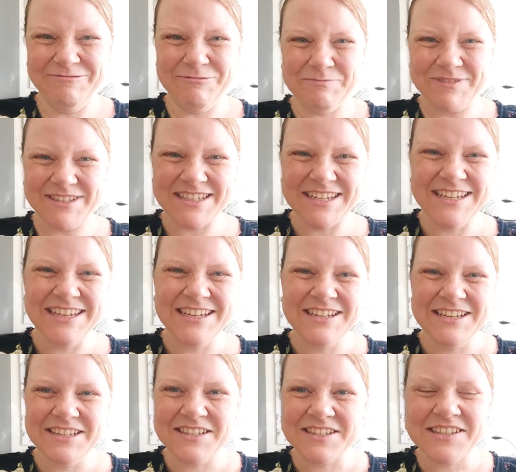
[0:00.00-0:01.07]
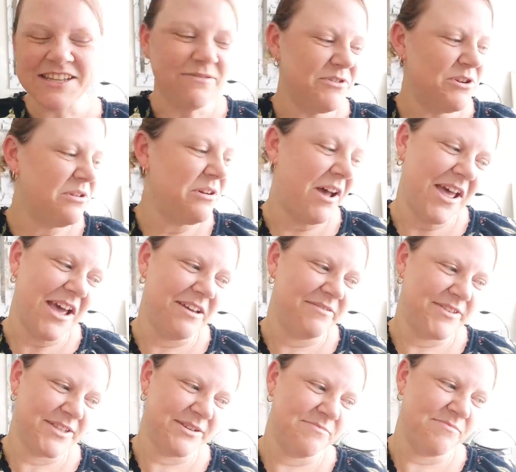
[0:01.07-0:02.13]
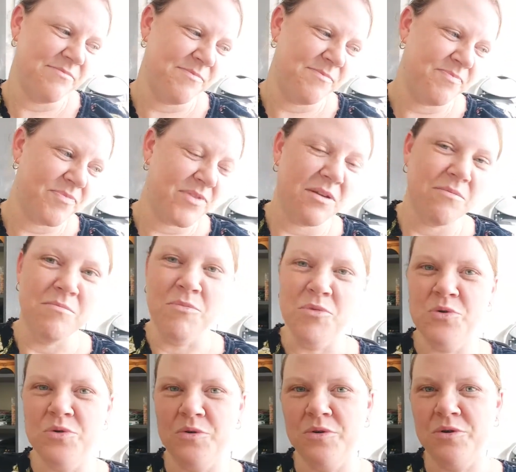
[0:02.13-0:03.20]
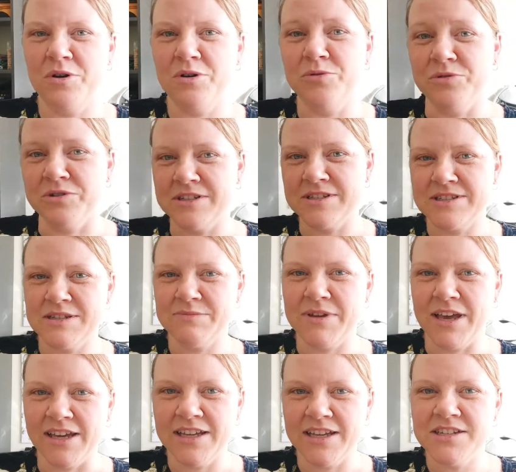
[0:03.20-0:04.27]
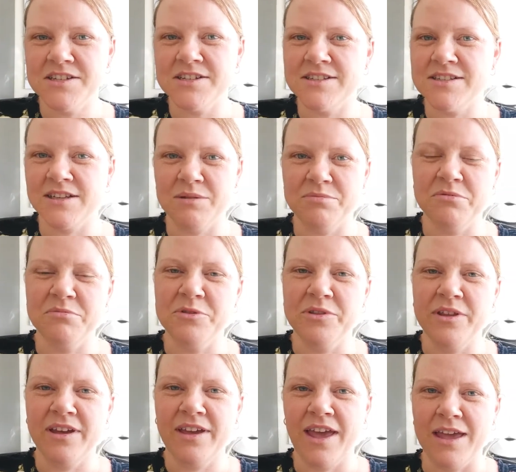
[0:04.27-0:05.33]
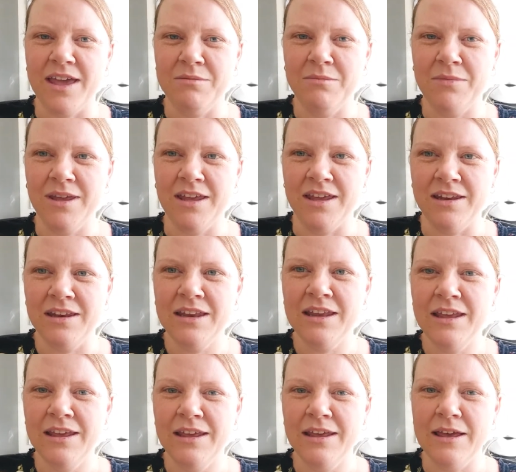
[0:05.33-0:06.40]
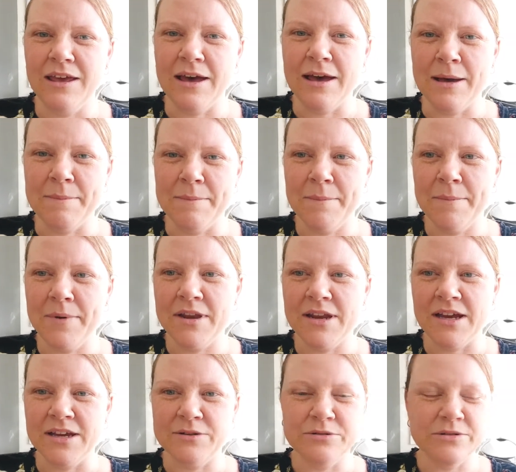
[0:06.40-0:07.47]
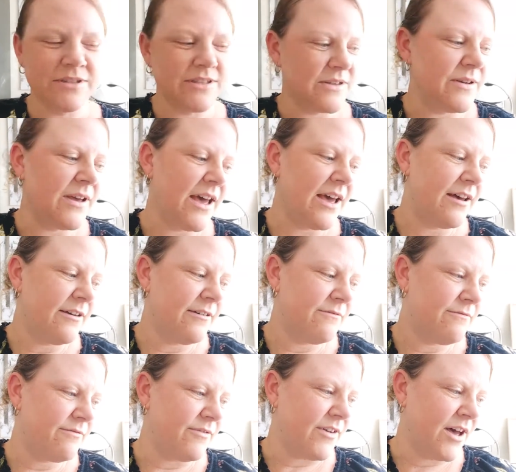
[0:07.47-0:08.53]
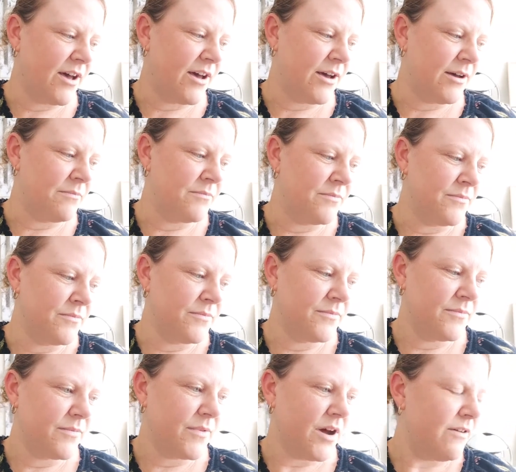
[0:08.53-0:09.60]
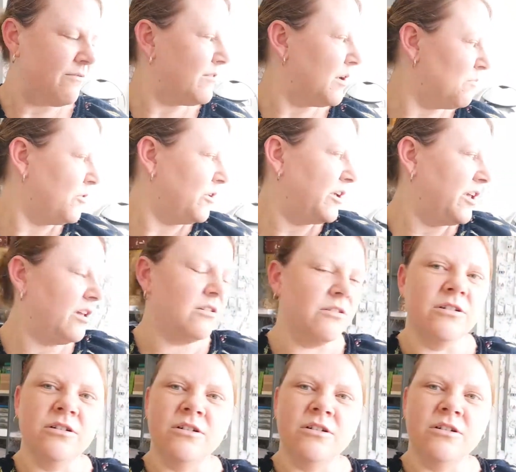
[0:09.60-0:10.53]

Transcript: whoops. So this afternoon I have some more orders to package, just a couple more that came in. Um, but I also have, um, I'm working on,